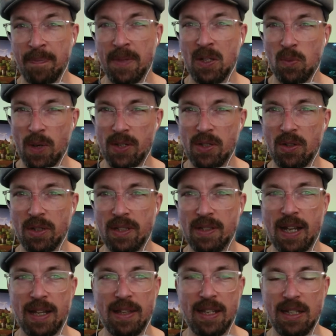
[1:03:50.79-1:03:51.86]
in West Hill, because
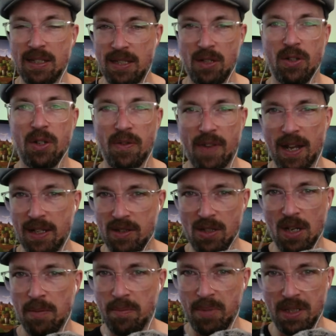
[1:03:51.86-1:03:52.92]
the interior of that has
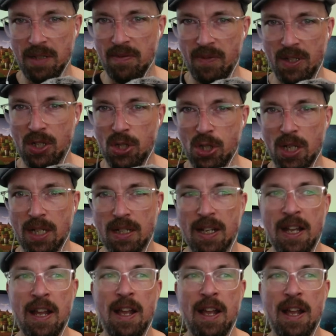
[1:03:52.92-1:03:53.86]
not been finished yet.